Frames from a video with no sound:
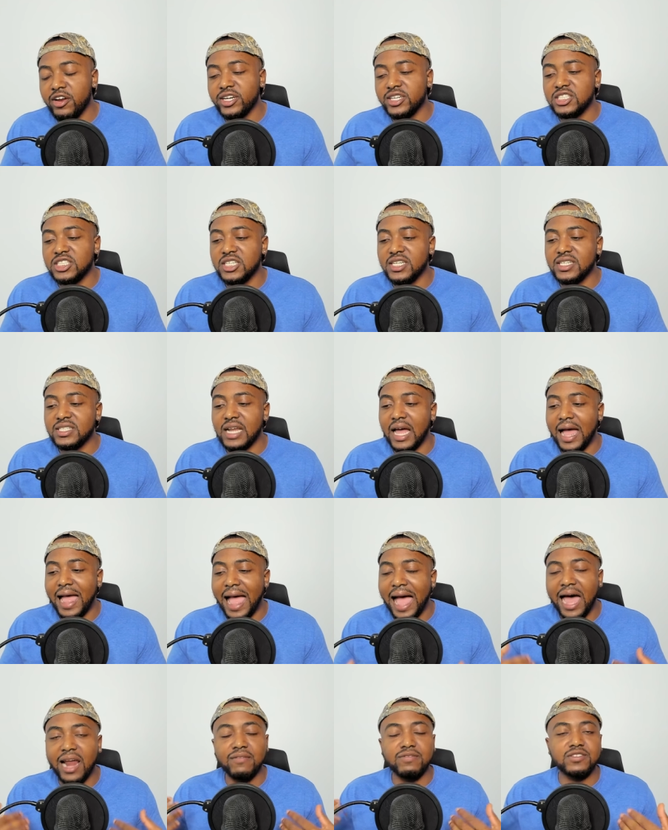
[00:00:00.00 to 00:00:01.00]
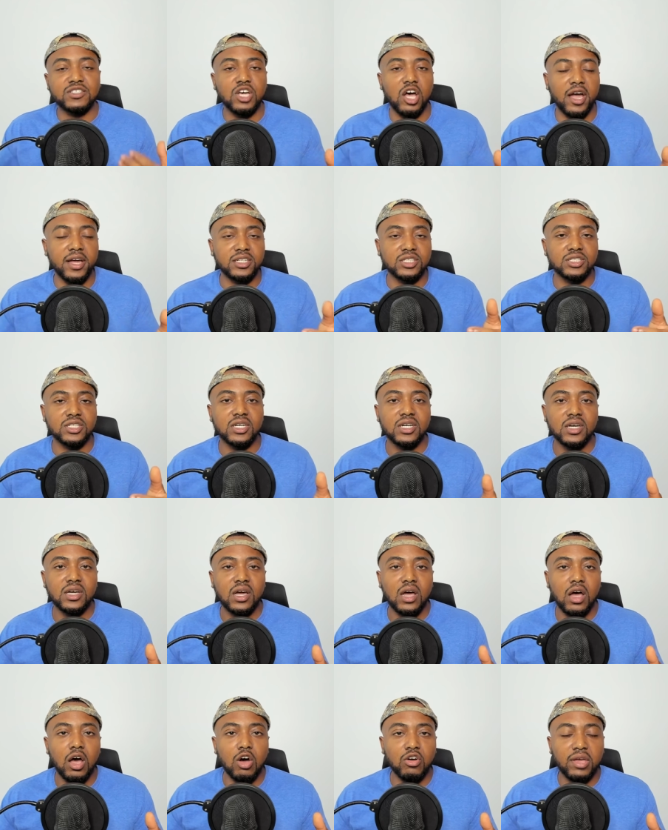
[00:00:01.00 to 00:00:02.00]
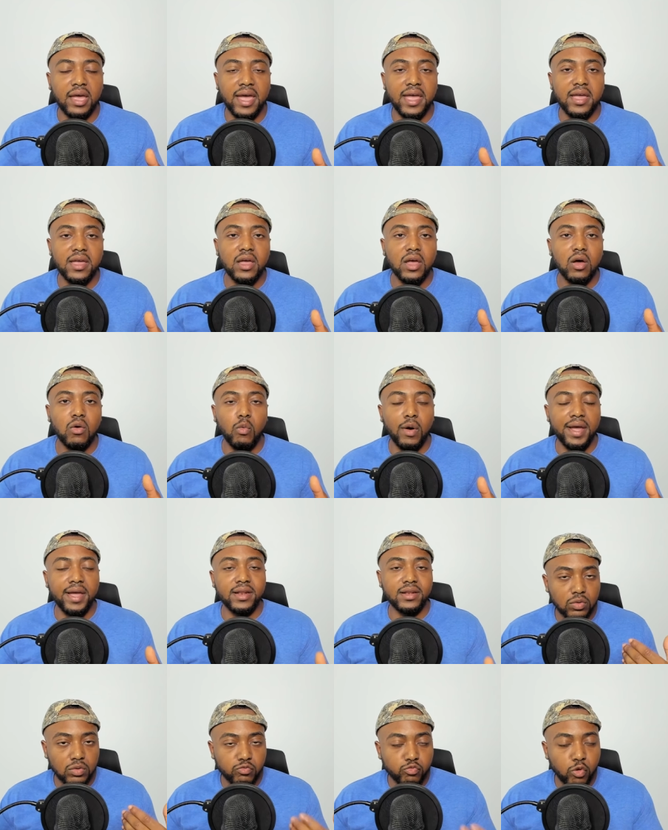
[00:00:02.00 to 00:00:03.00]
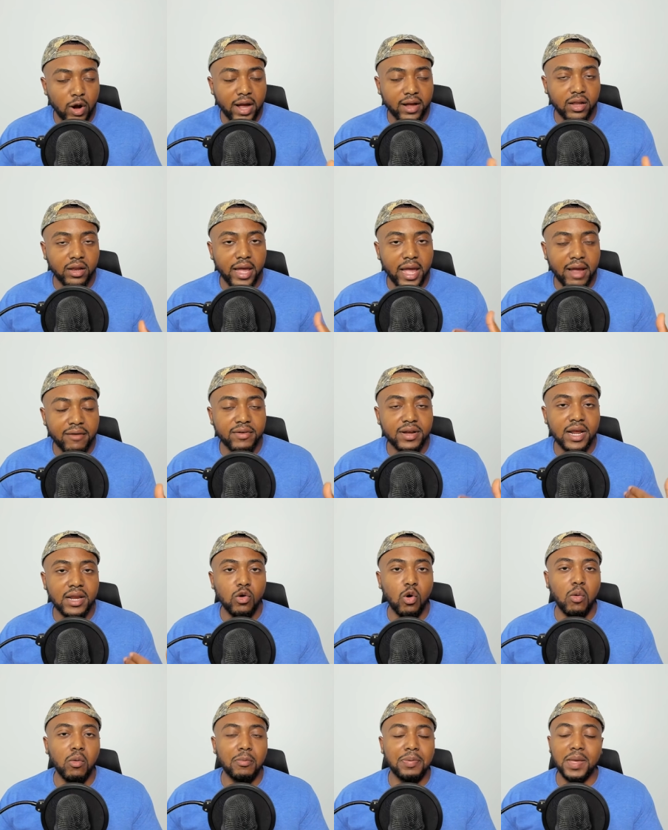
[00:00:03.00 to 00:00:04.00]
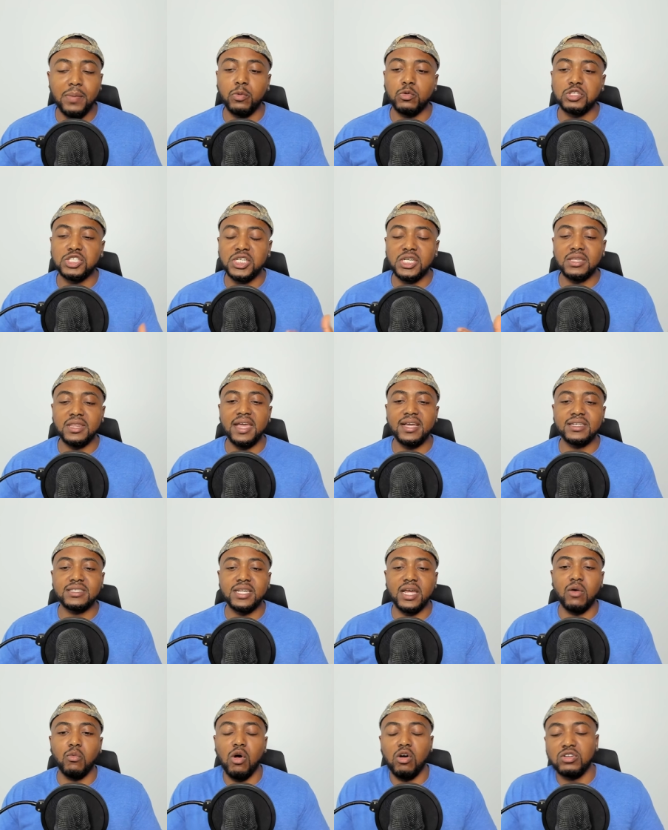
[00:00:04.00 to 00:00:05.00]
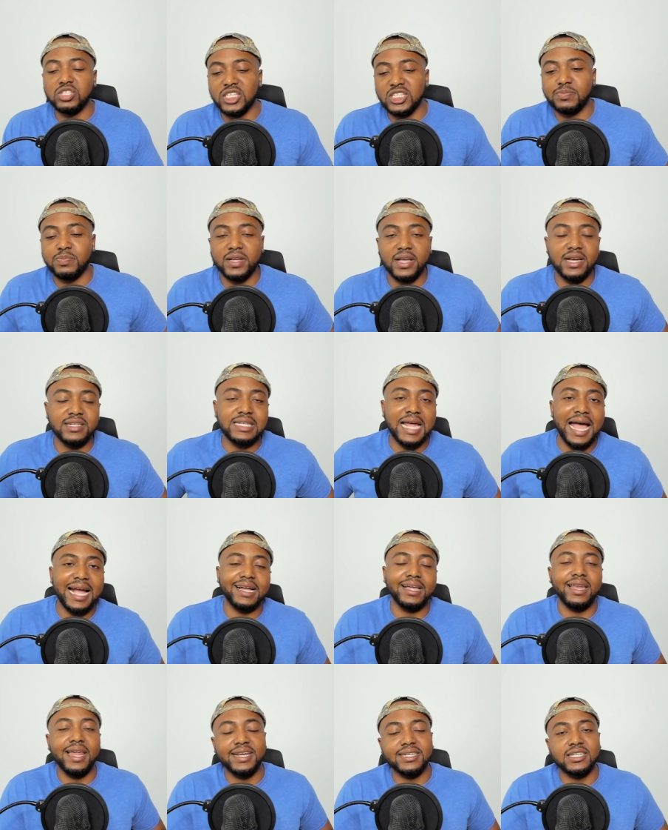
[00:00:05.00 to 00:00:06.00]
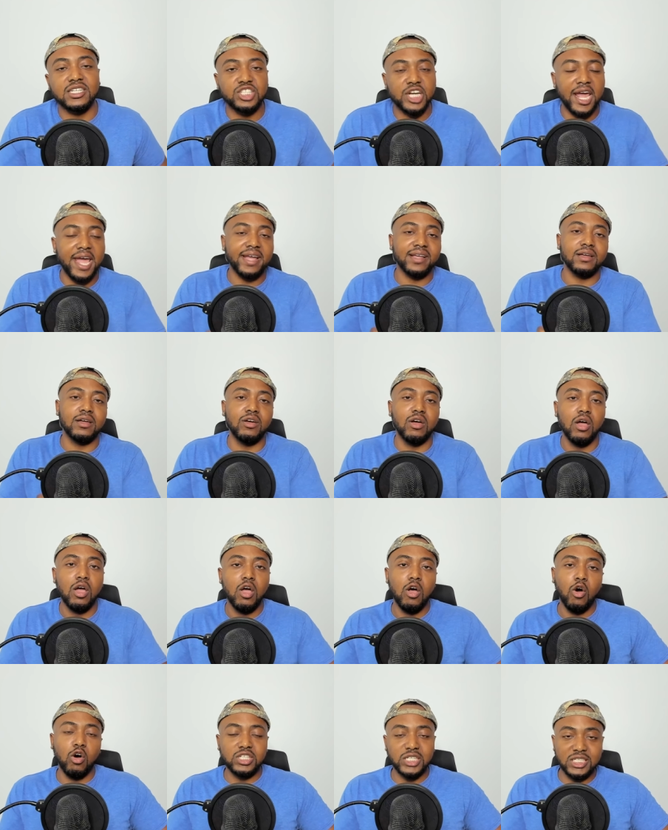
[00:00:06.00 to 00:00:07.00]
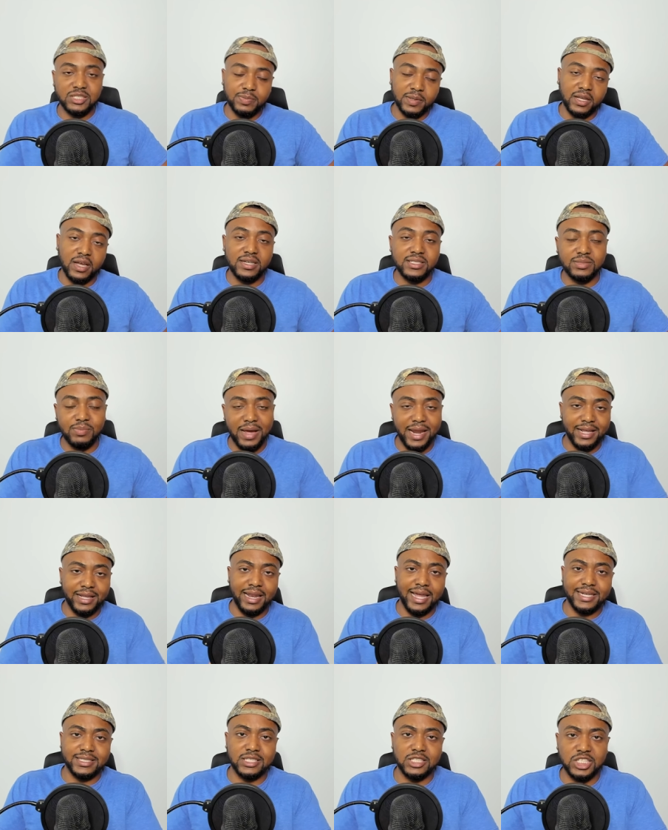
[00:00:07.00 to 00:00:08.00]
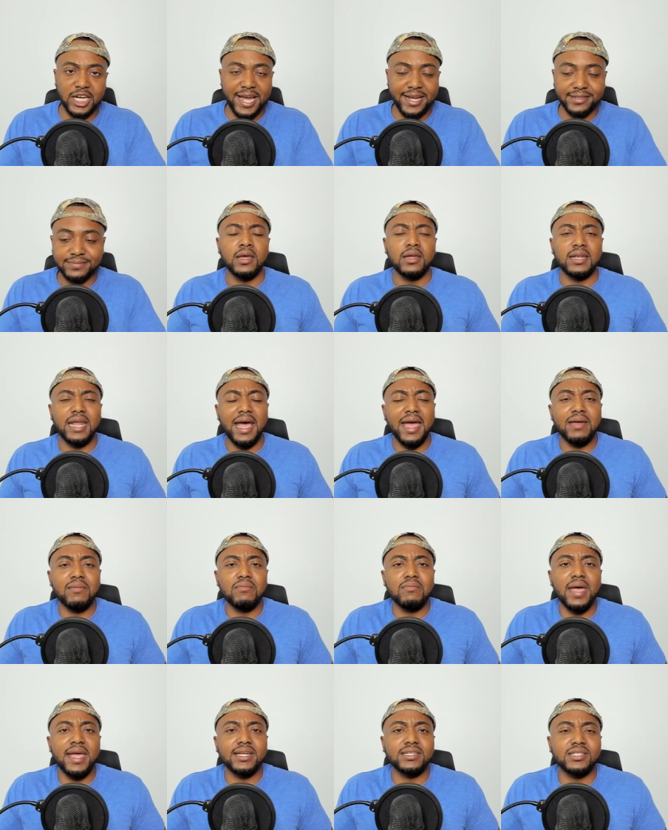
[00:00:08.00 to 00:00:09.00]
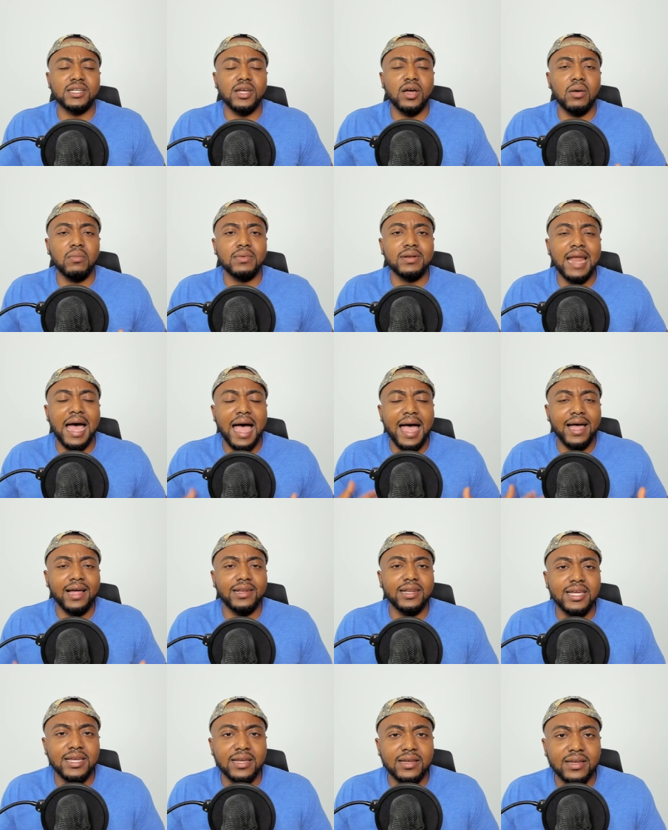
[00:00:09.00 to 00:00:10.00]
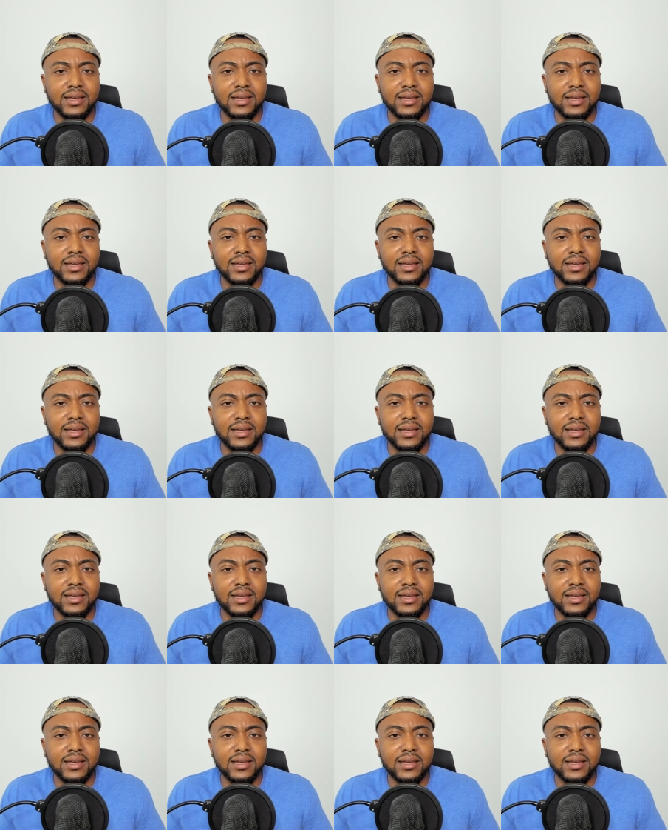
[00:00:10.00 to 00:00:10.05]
that she is out of touch okay, with regular, everyday, normal people. She thinks that, well, just because I collect a check or just because somebody collects a check, that makes them not elite.